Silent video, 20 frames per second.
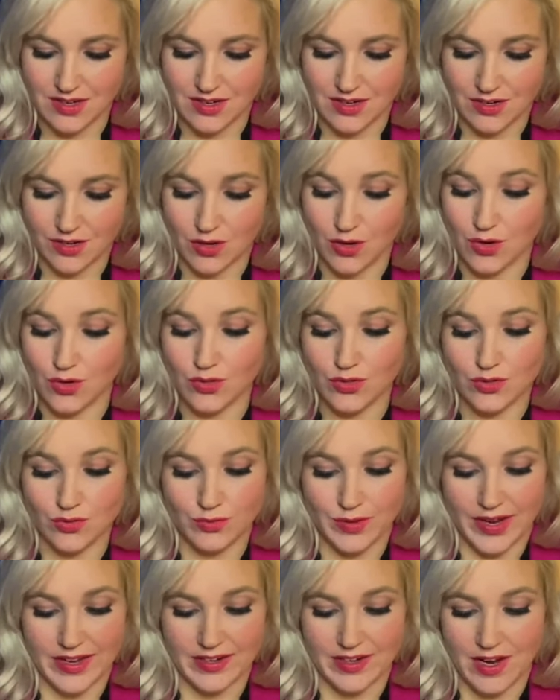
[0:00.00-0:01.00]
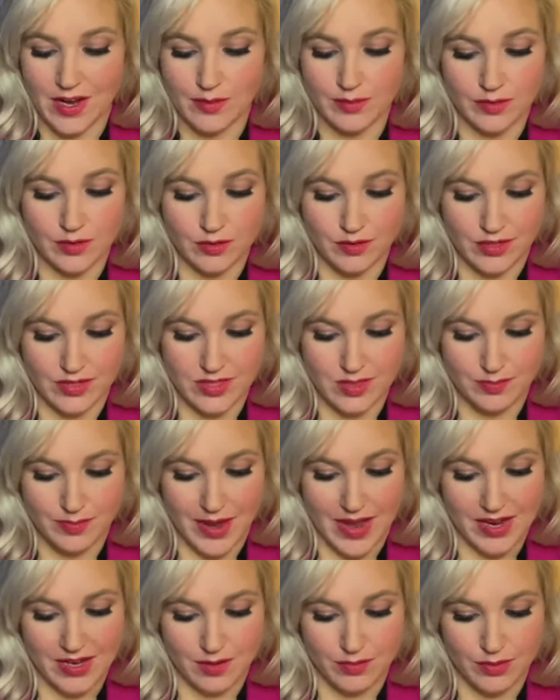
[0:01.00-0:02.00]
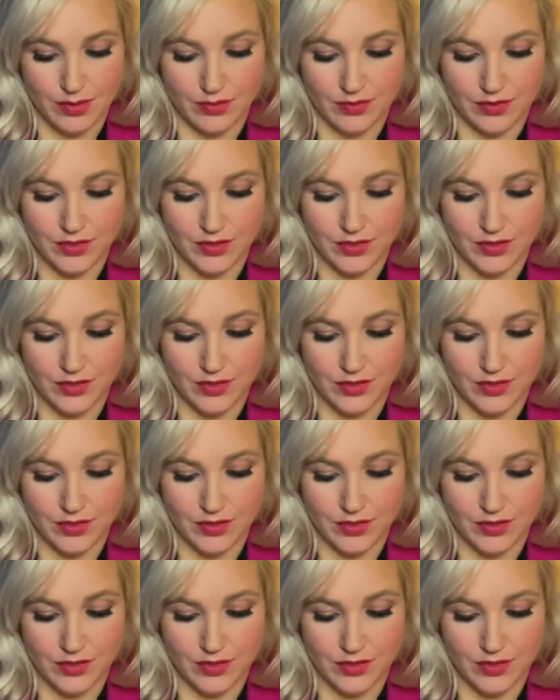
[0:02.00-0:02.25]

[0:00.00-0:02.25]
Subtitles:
Cold ran up Laura's backbone.